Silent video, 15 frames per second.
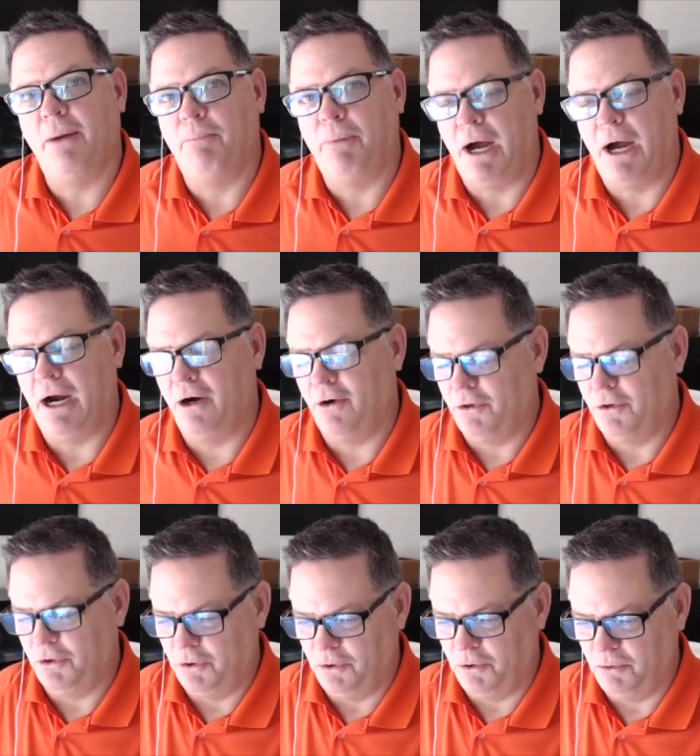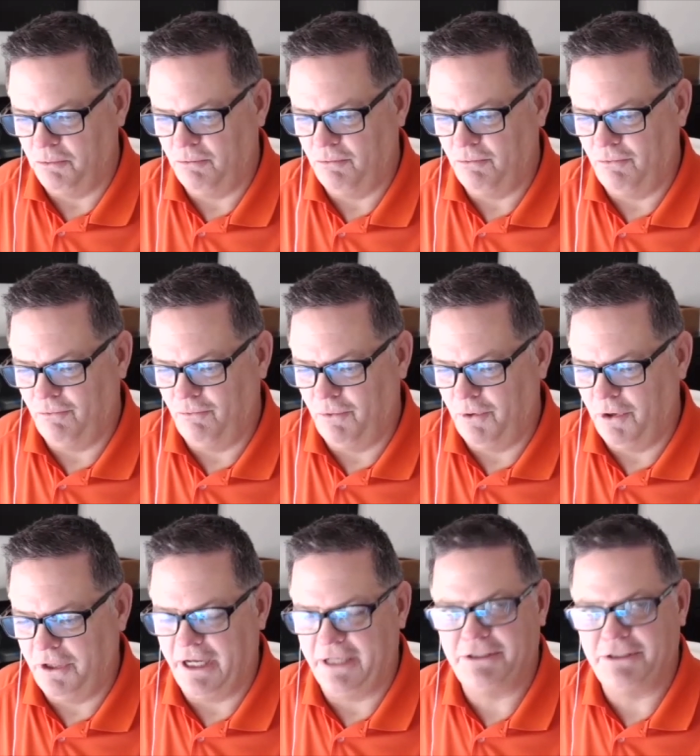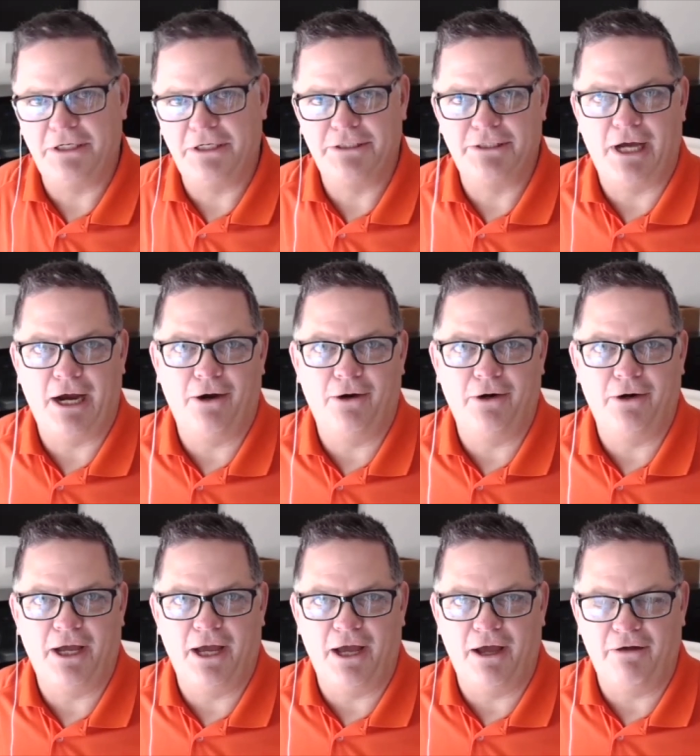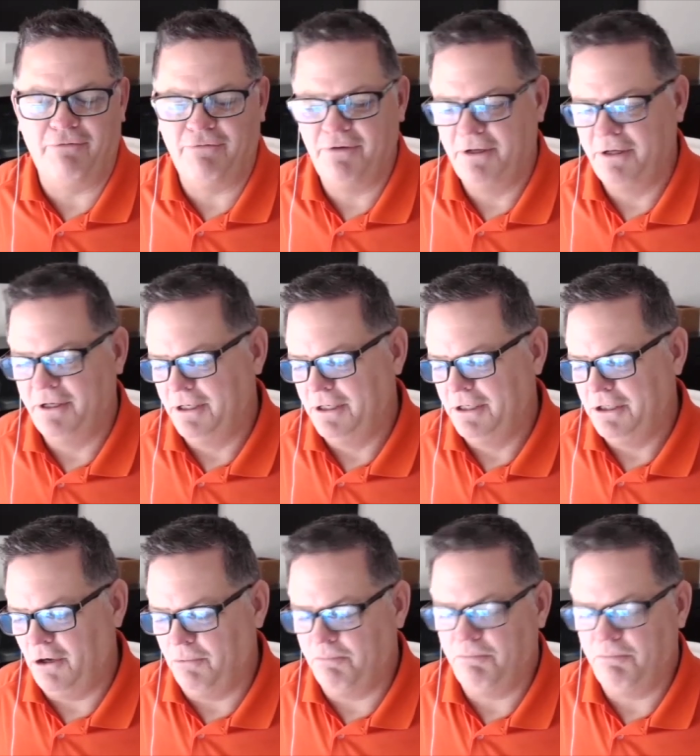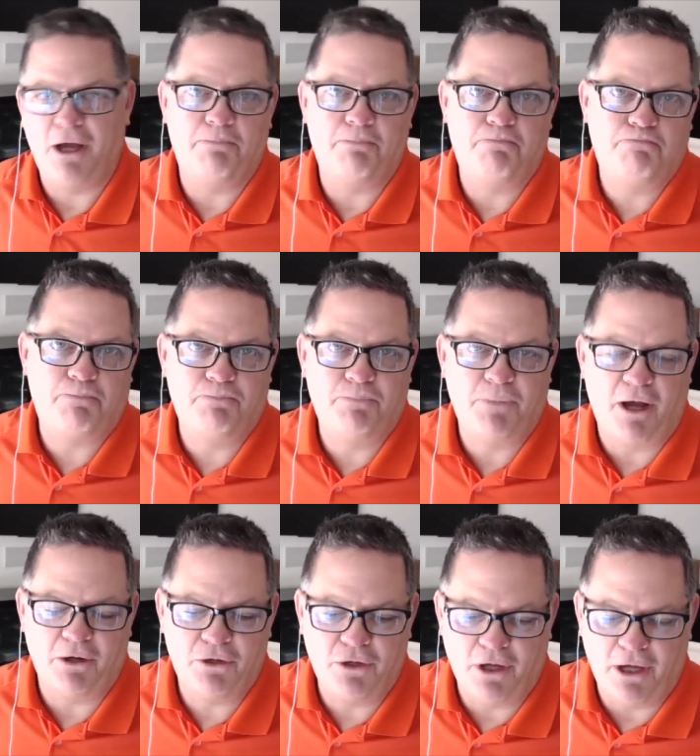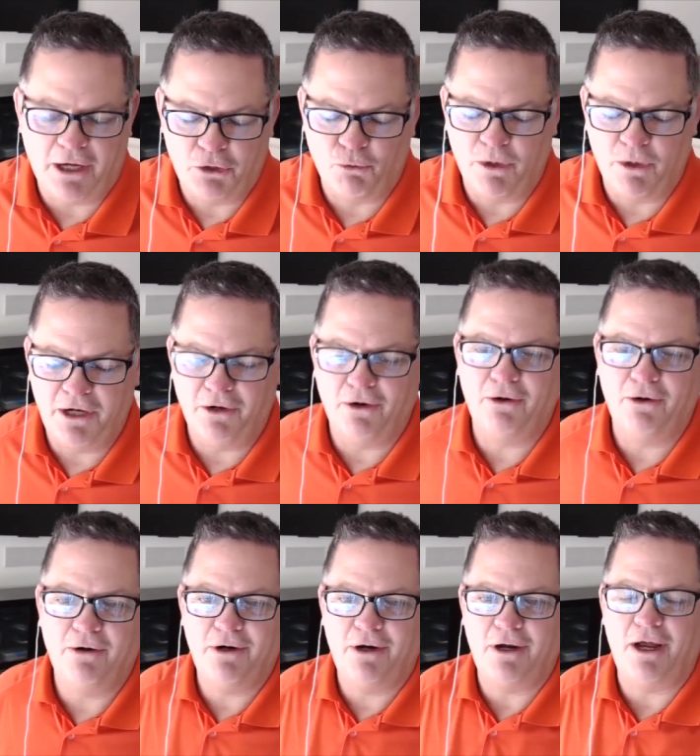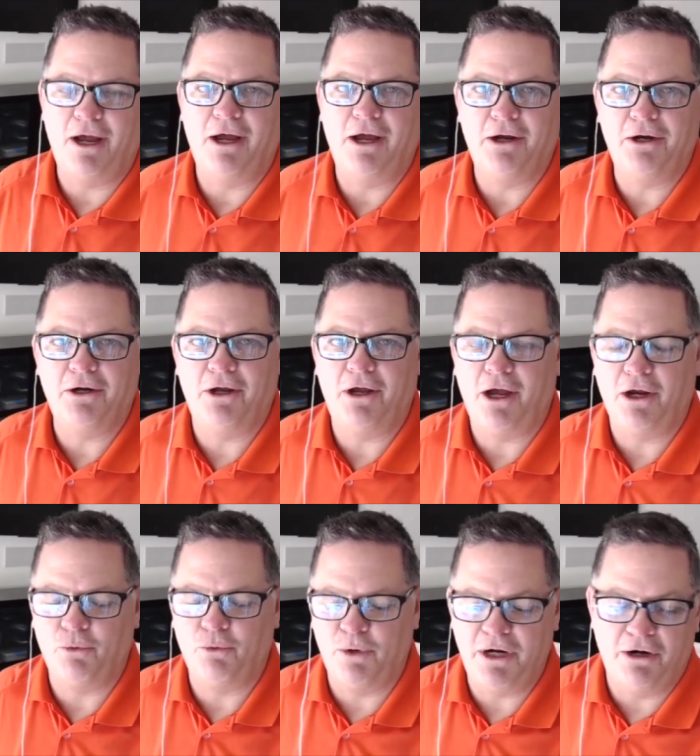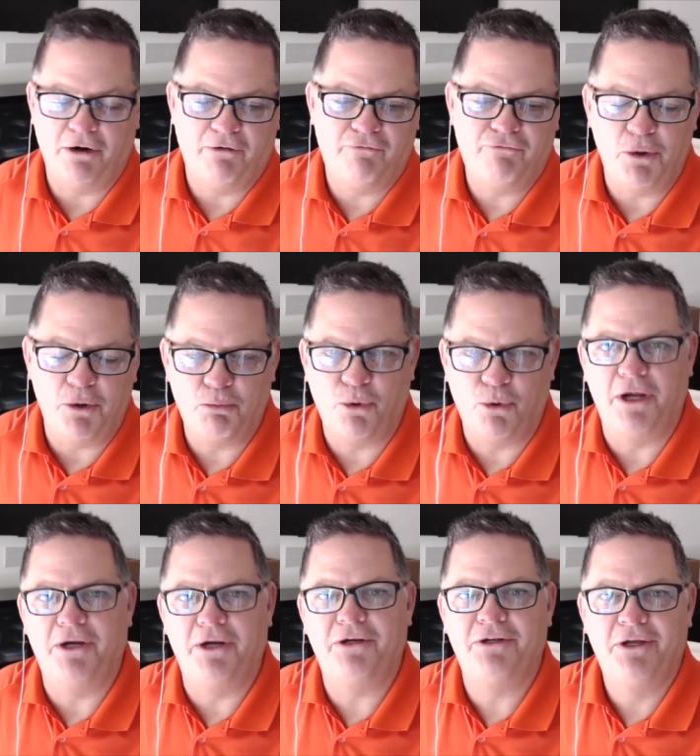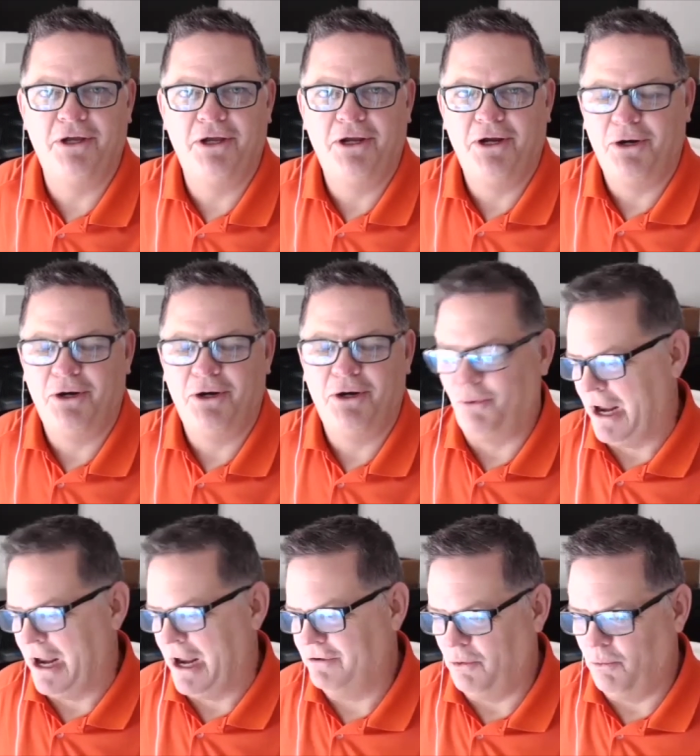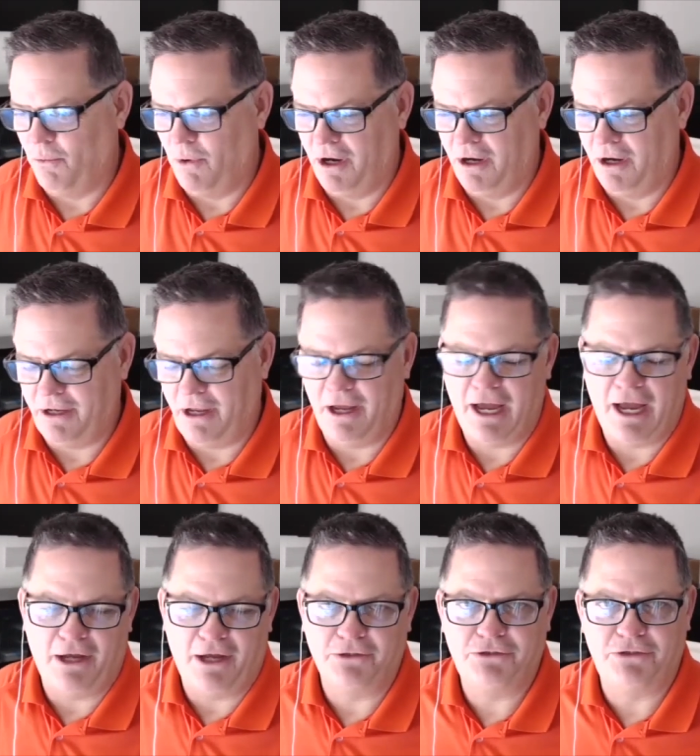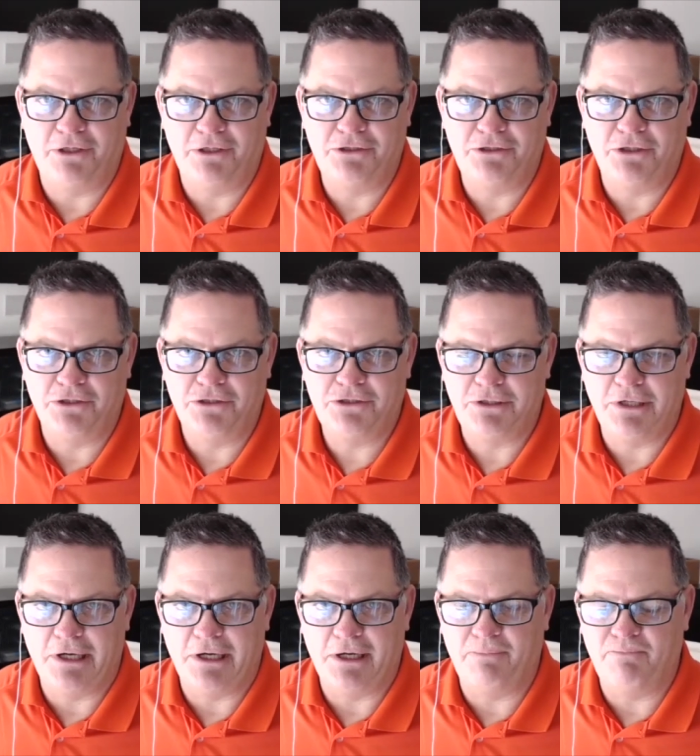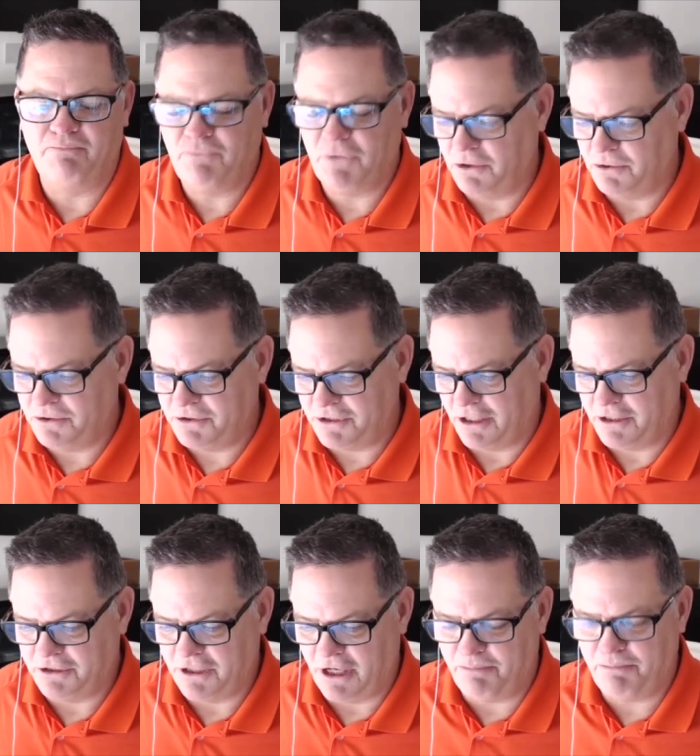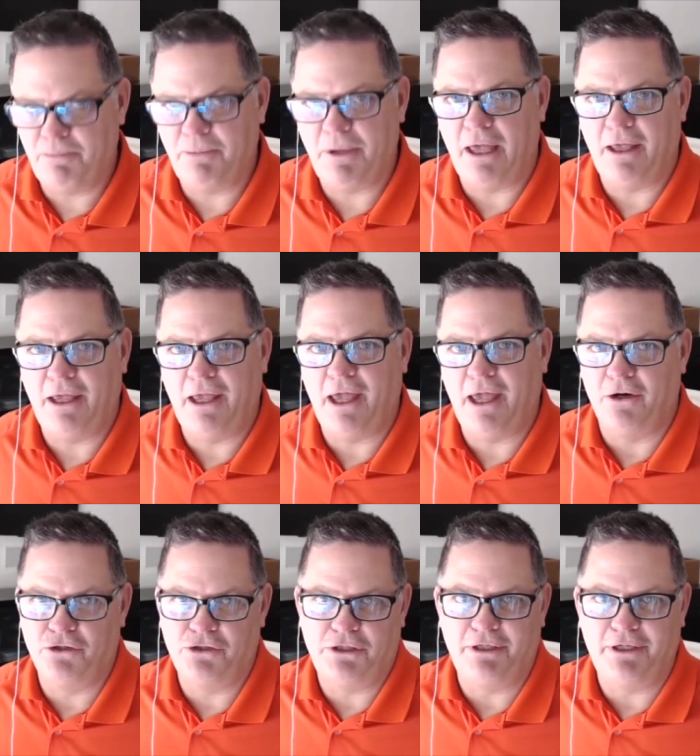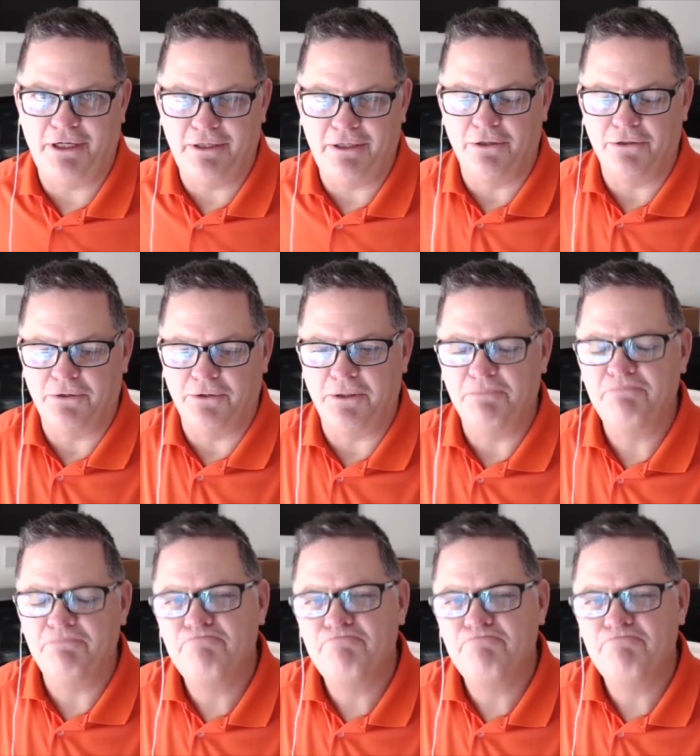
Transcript: buyer who really has a desire to have, you know, a, a, a greener uh, a greener footprint rather than want a house that just uh, you know sucks up energy needlessly.